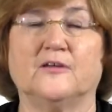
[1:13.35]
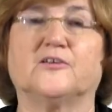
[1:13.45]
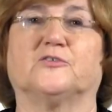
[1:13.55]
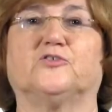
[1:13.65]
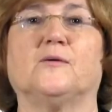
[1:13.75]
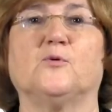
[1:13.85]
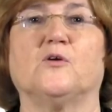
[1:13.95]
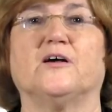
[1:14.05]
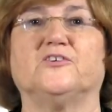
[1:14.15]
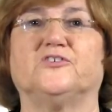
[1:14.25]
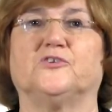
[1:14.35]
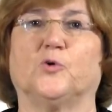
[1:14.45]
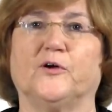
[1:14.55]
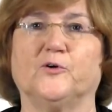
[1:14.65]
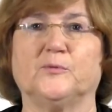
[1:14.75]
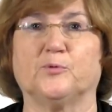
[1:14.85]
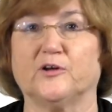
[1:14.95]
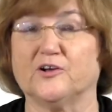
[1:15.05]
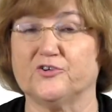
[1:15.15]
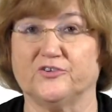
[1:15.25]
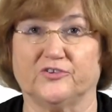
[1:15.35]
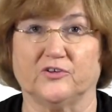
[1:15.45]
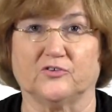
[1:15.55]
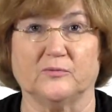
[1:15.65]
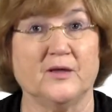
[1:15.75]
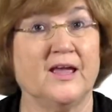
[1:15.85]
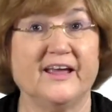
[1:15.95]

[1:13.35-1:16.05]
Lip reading: to summarize the Toyota production system